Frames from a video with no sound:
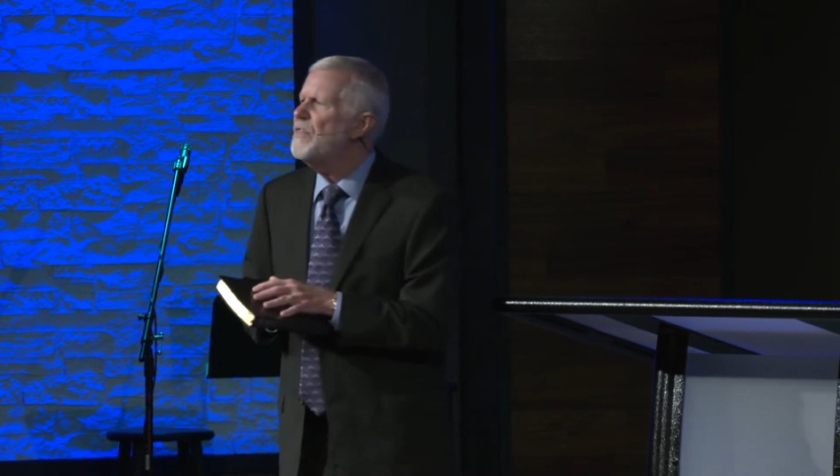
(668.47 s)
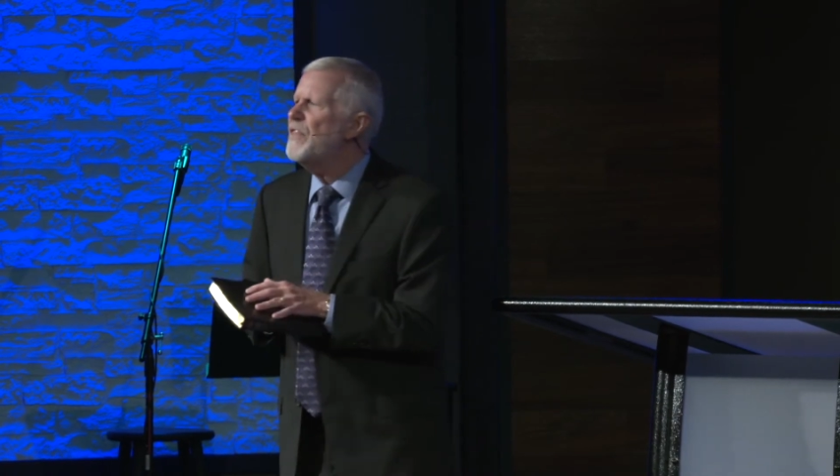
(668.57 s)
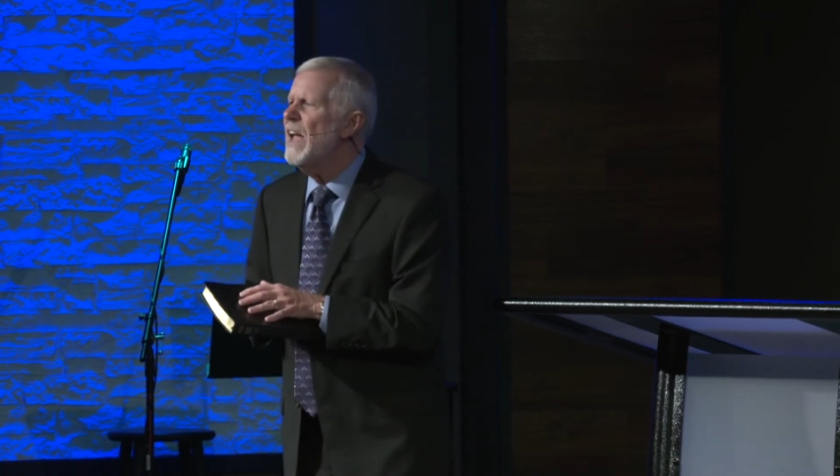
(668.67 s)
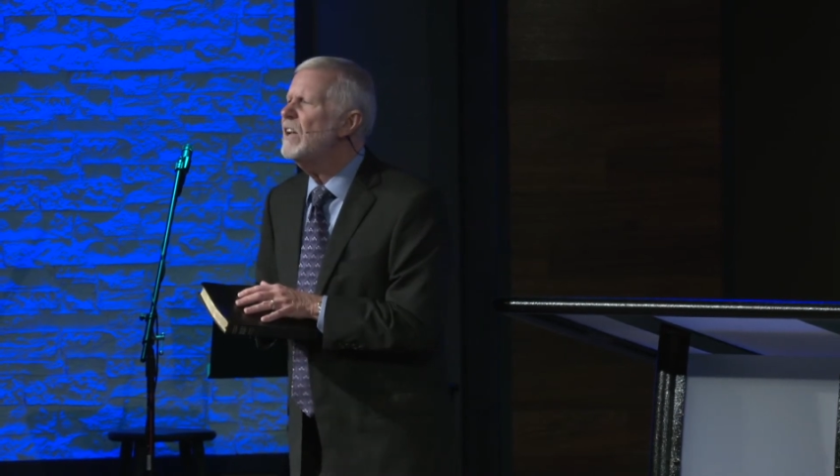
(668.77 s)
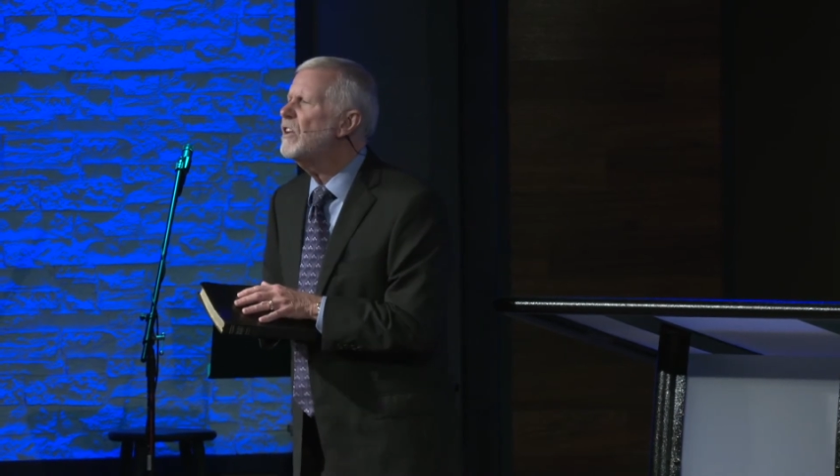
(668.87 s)

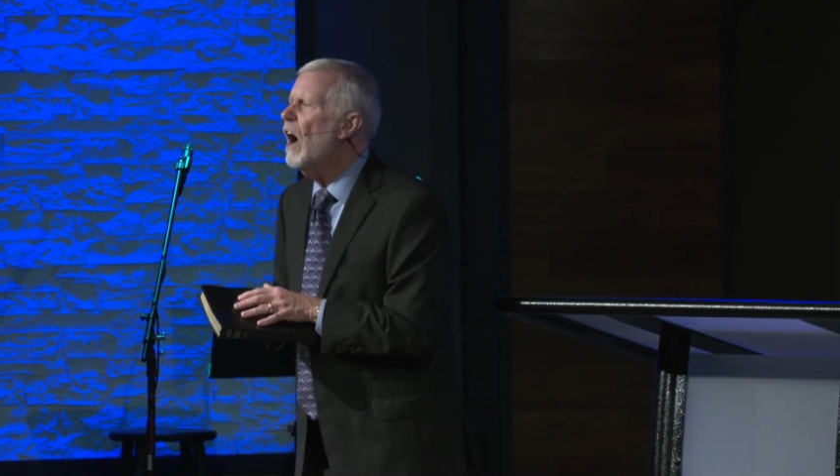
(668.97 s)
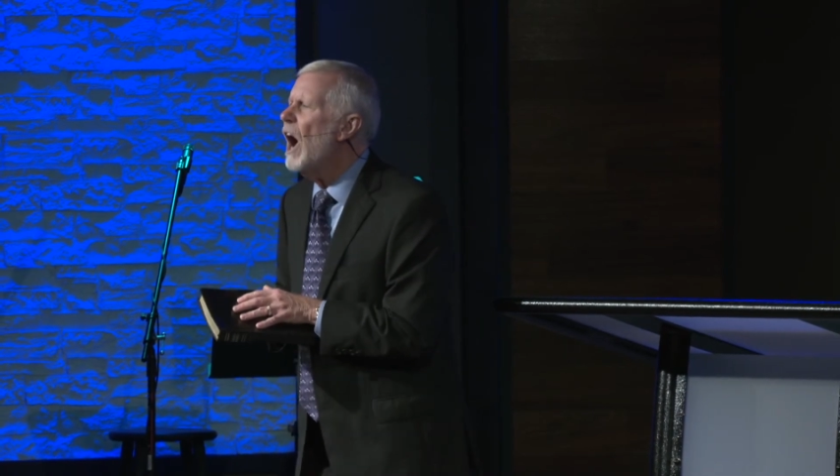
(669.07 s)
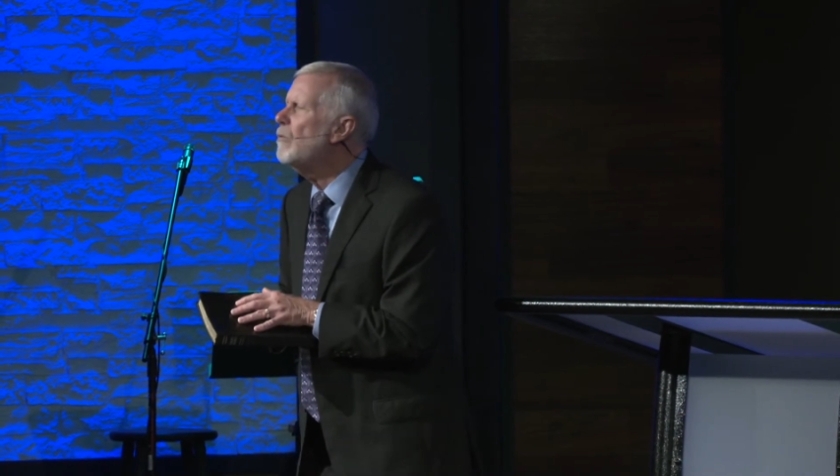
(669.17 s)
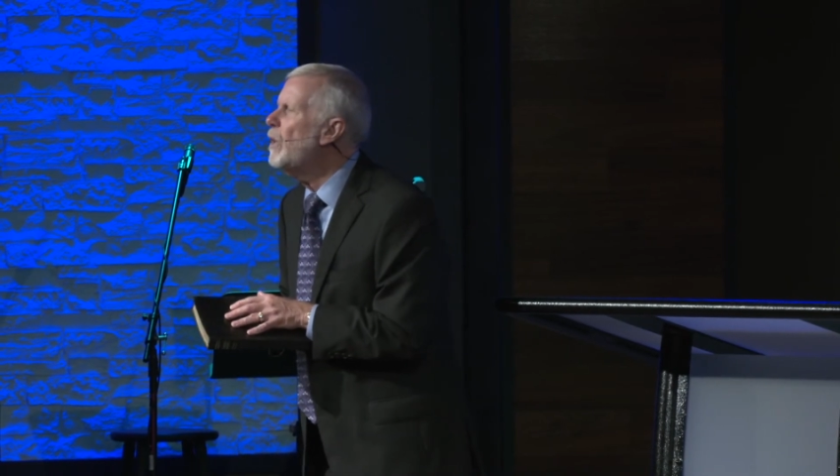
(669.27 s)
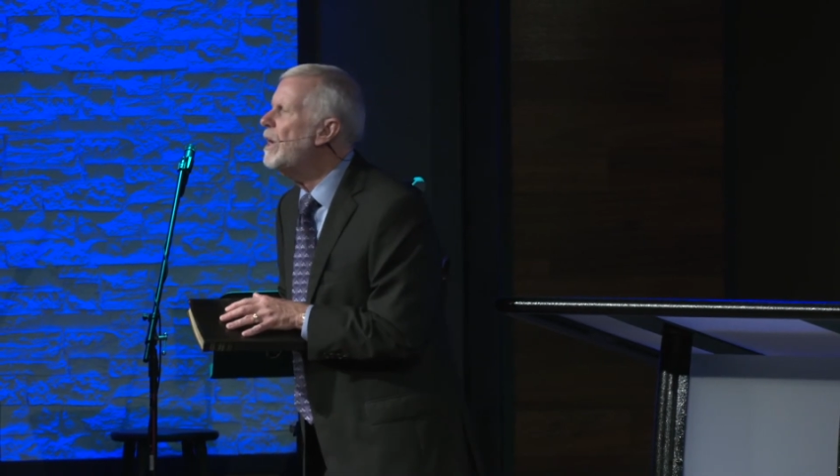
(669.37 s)
Thank
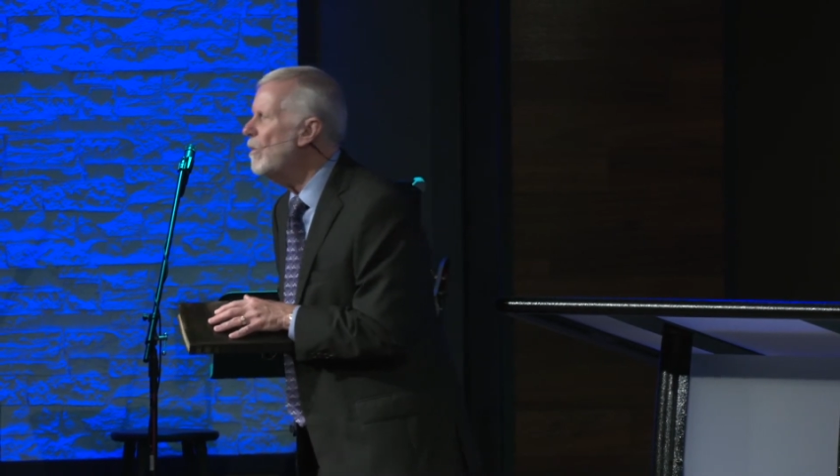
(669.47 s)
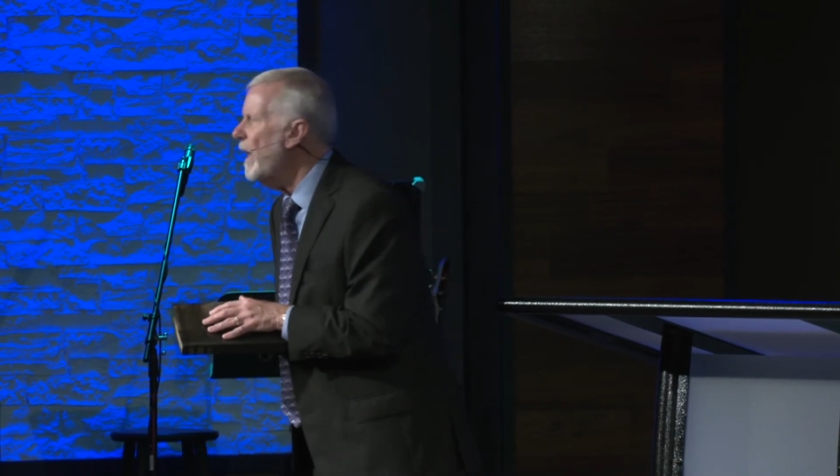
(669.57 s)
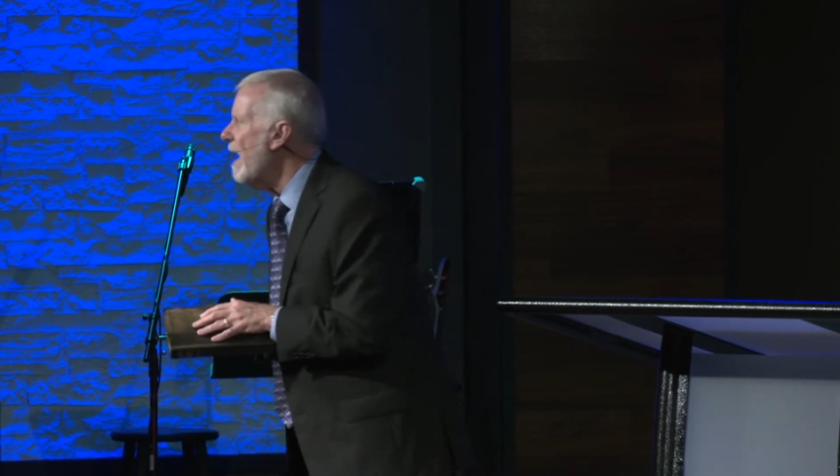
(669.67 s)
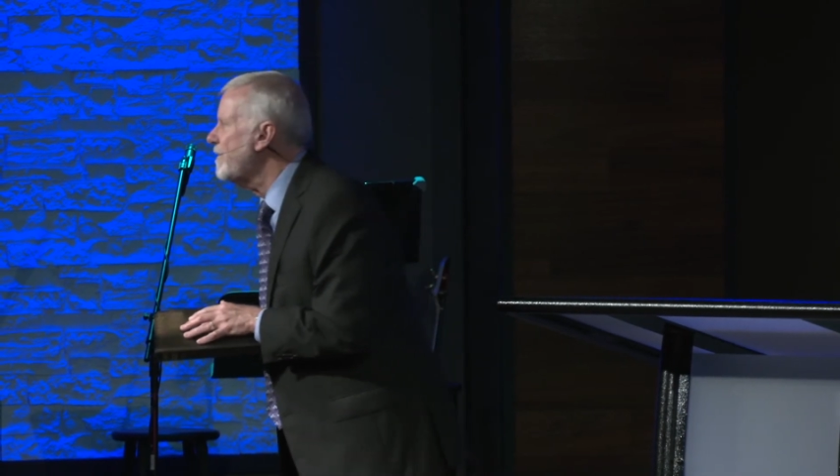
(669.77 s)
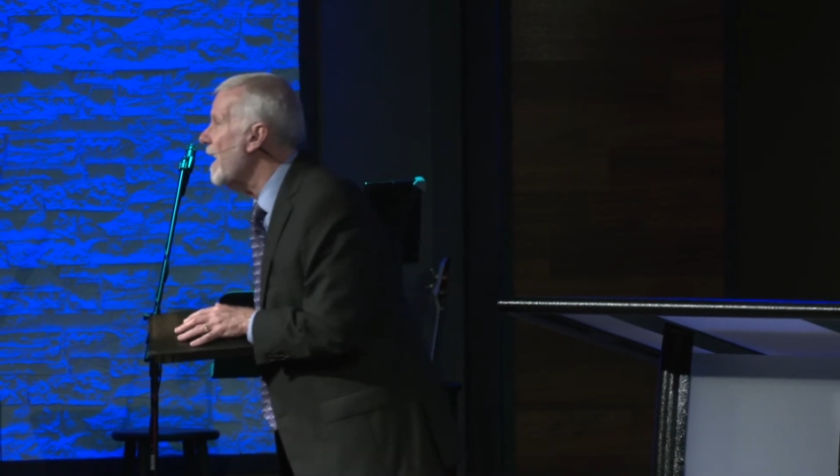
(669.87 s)
God we don't have